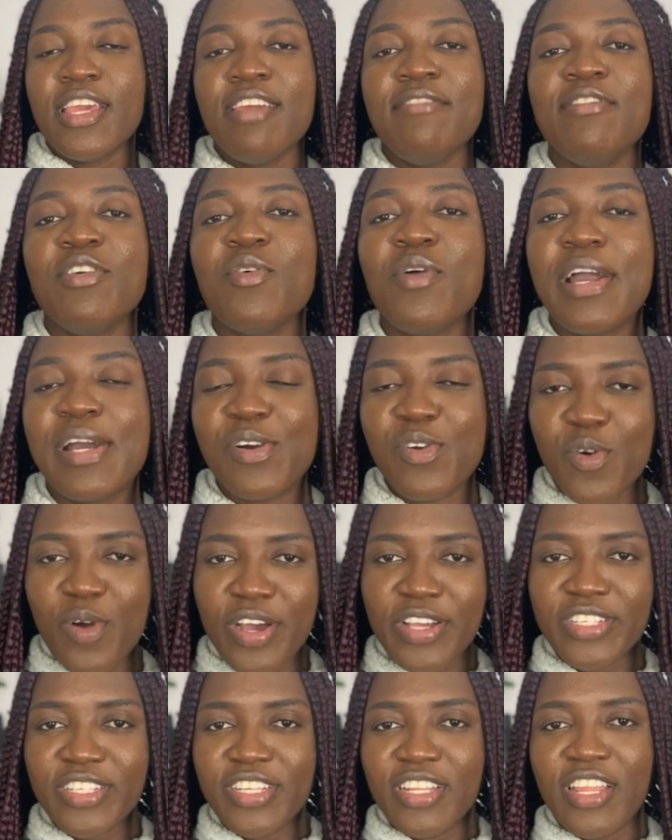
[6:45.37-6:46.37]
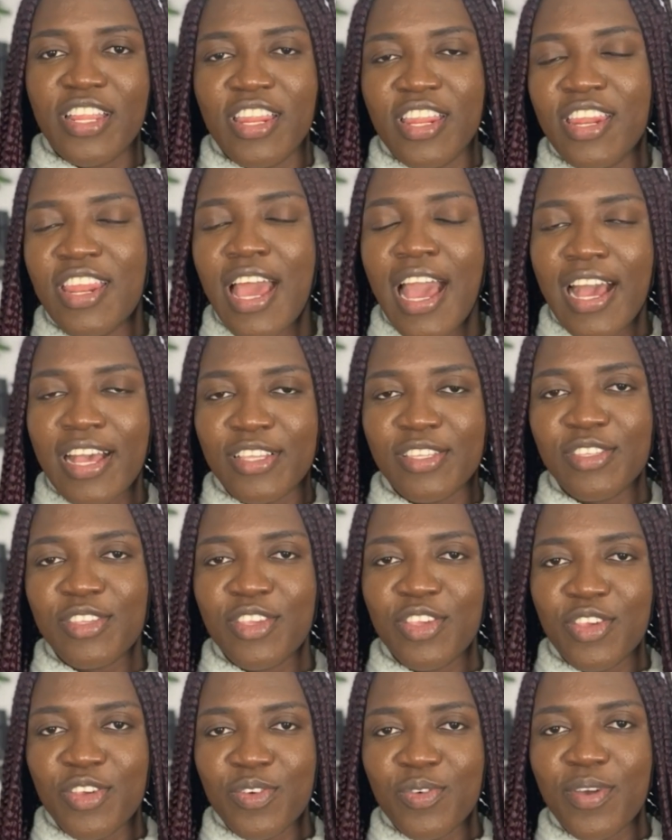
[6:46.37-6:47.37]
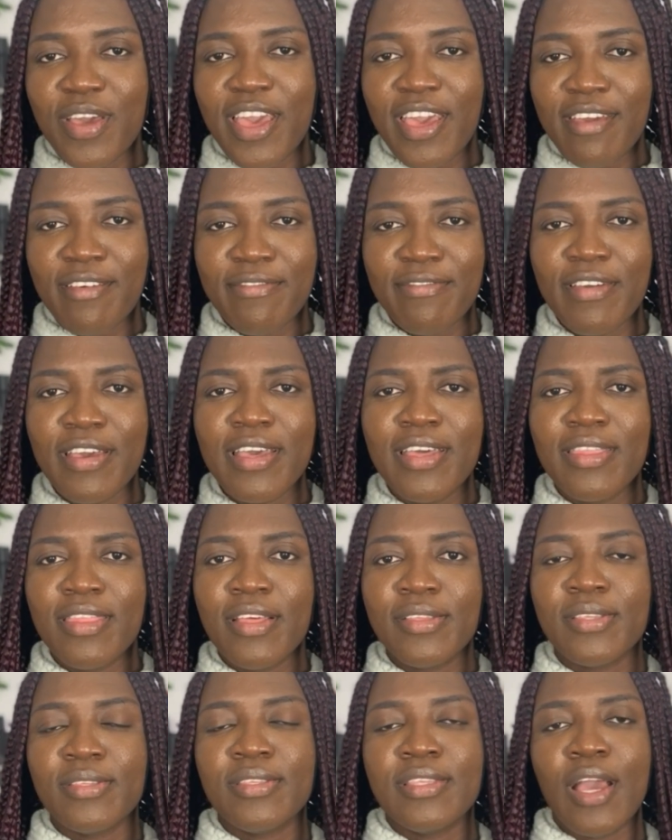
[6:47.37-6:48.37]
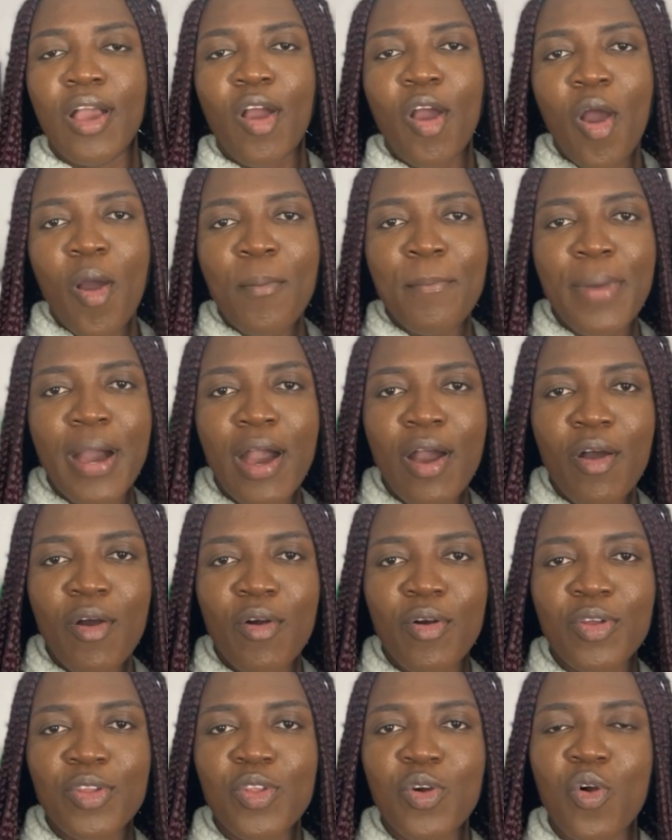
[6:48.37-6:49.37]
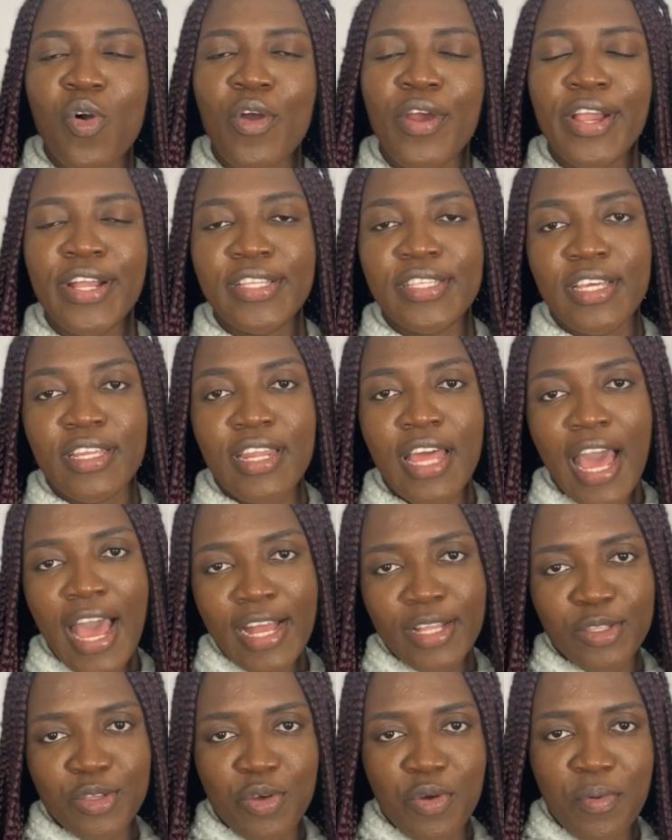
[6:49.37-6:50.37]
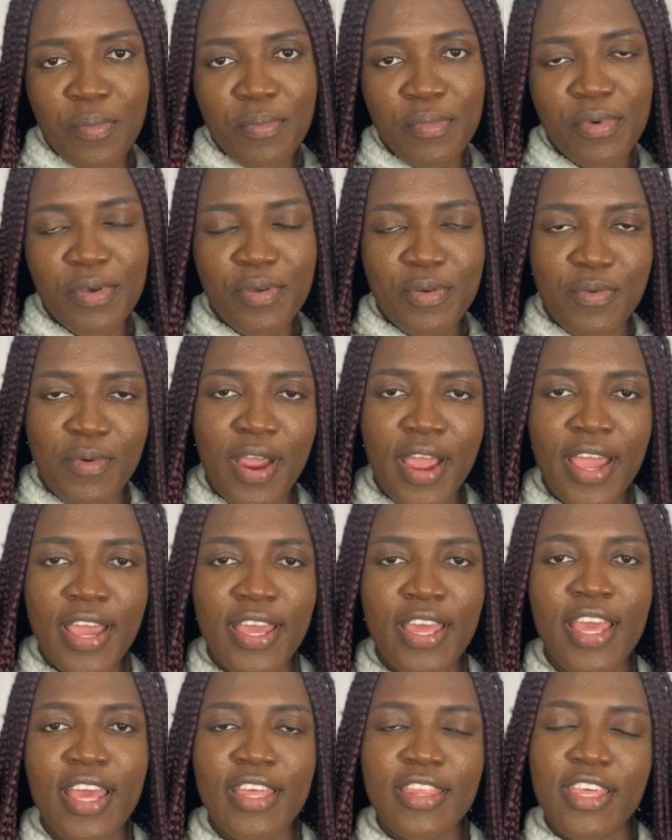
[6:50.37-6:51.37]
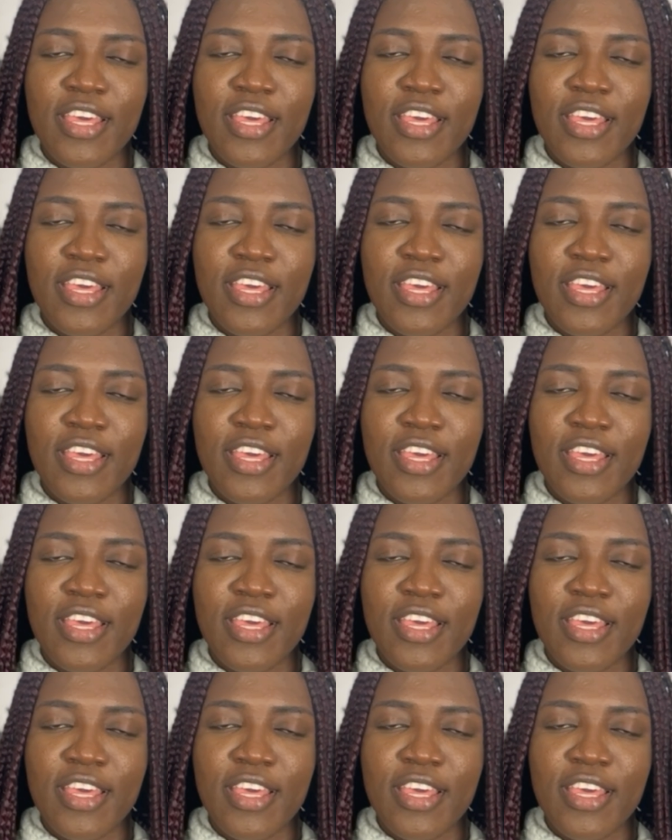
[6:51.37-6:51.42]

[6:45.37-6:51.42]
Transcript: give you a question and ask you if this is a compound or it's an atom, right?